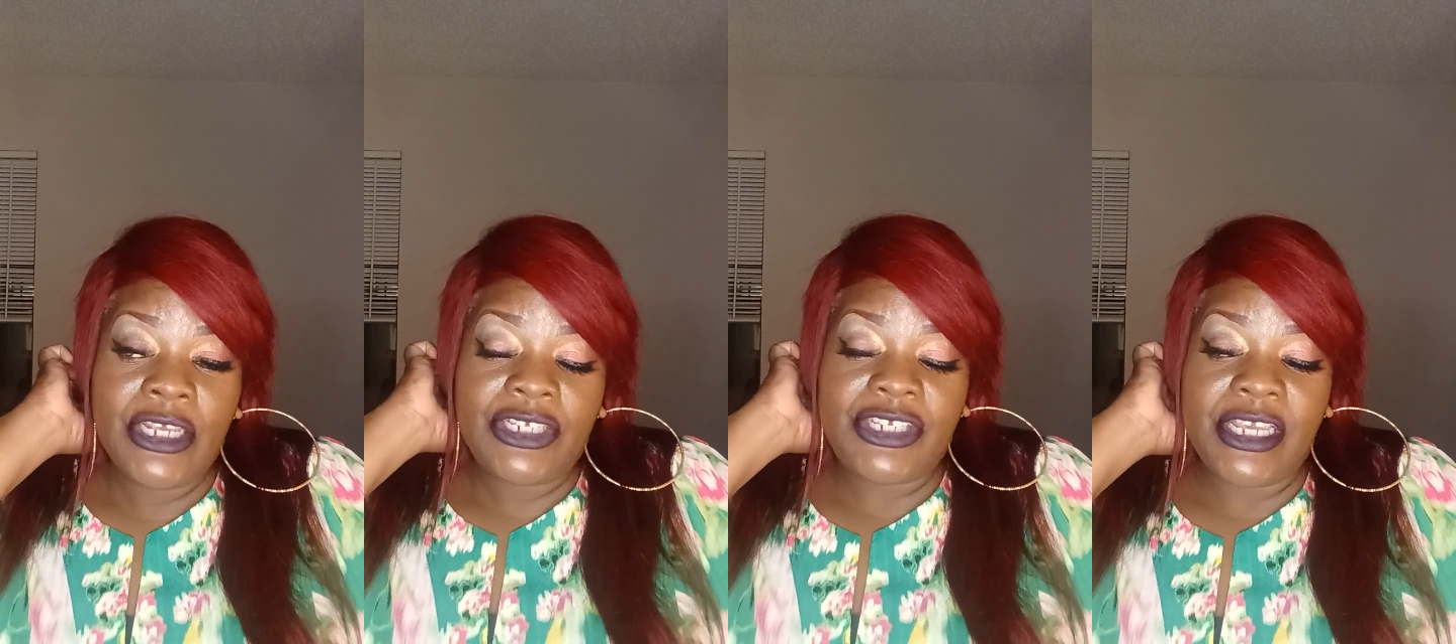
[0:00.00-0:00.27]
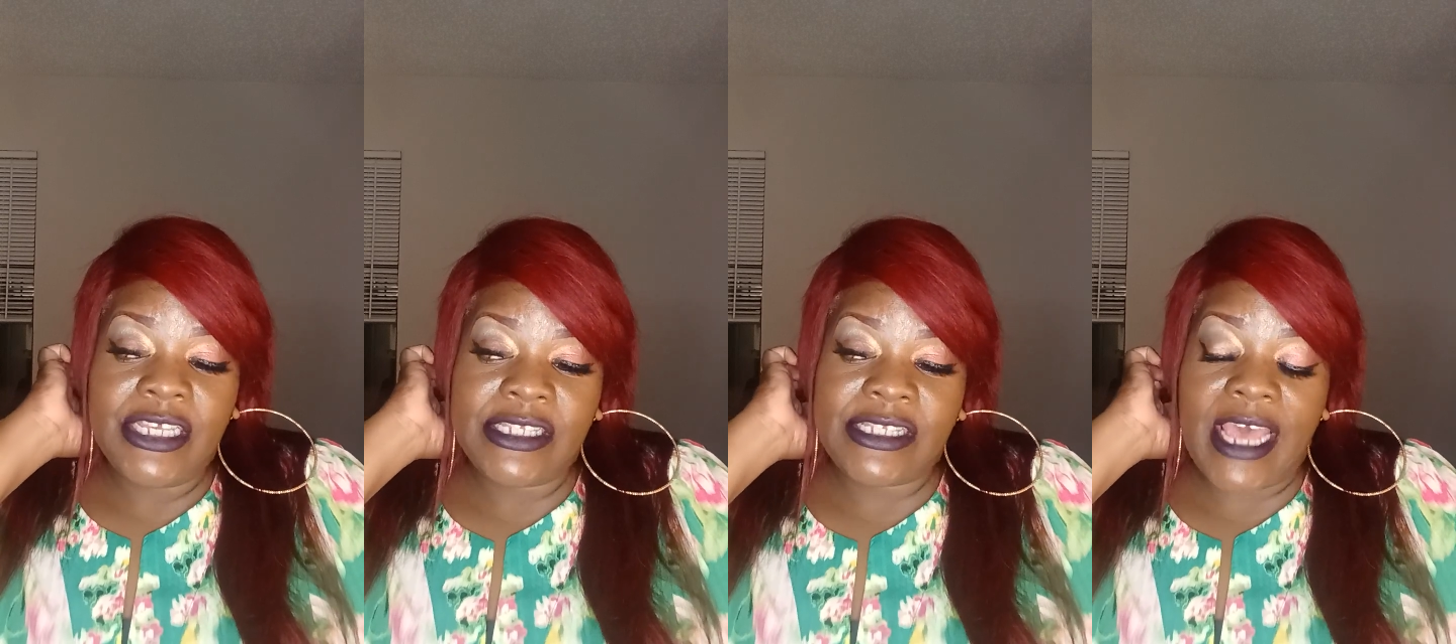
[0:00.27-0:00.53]

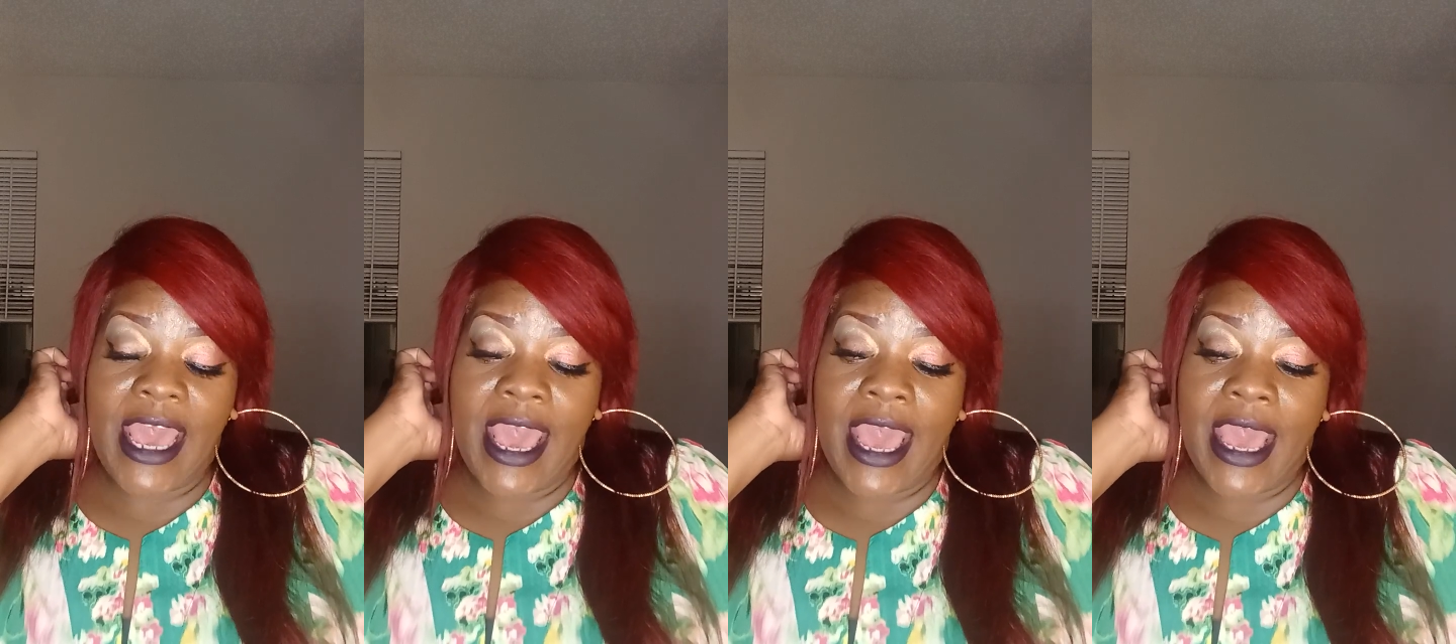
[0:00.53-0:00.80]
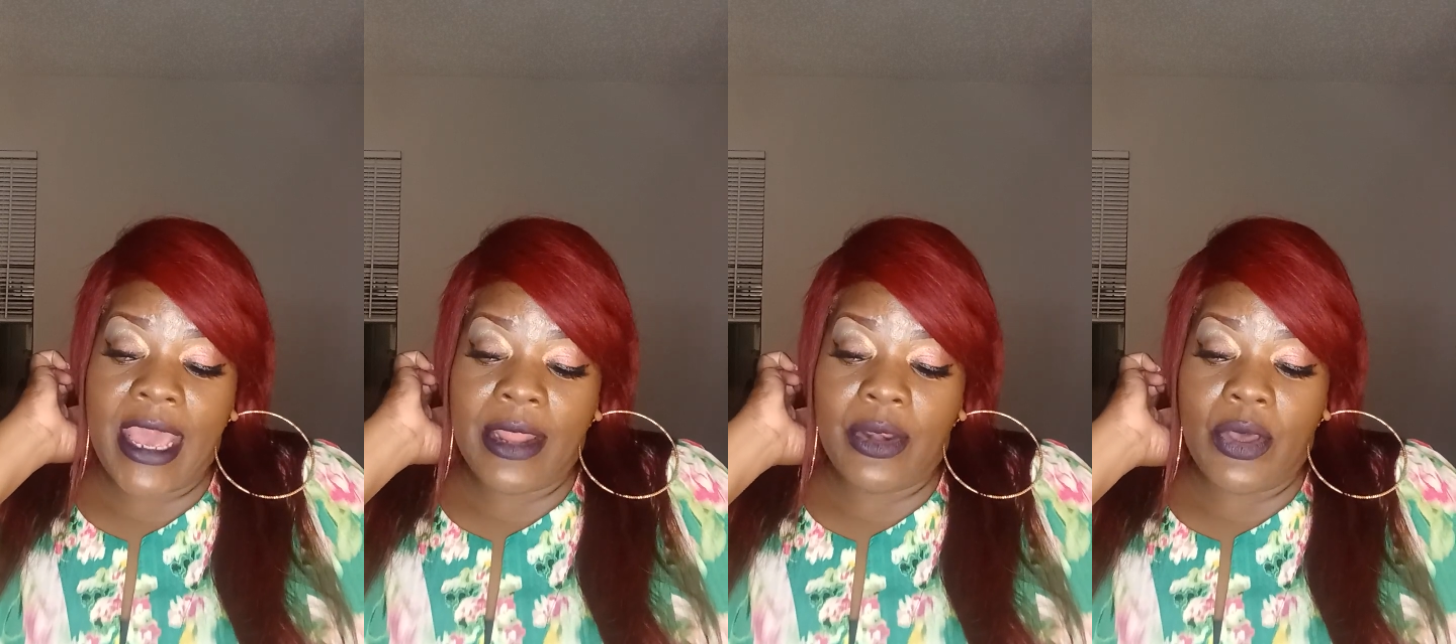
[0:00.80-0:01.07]

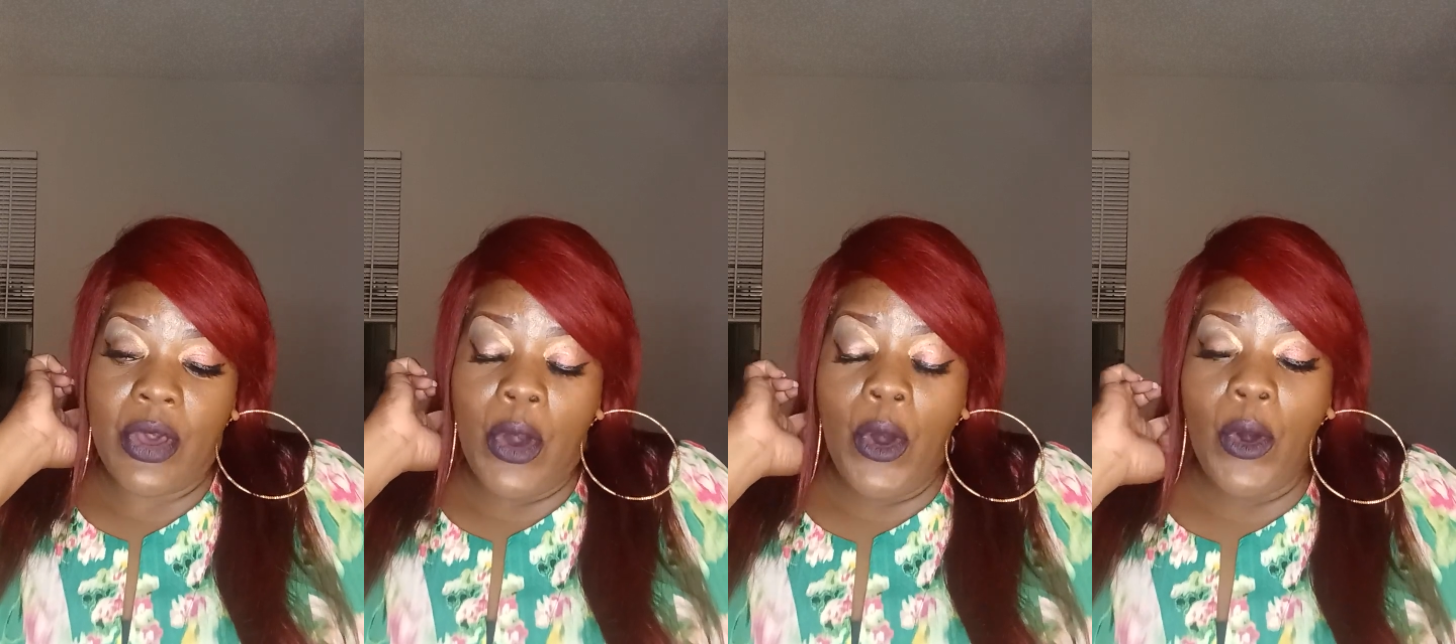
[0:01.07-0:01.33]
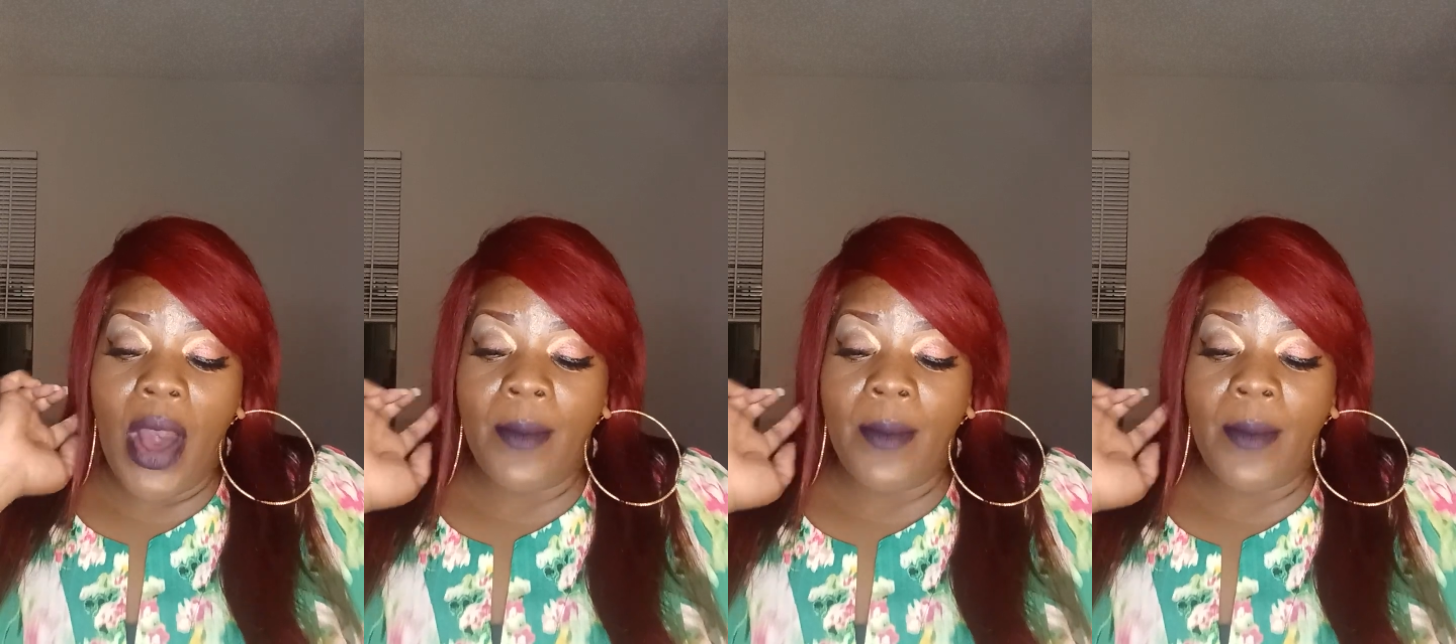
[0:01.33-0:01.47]
said, oh,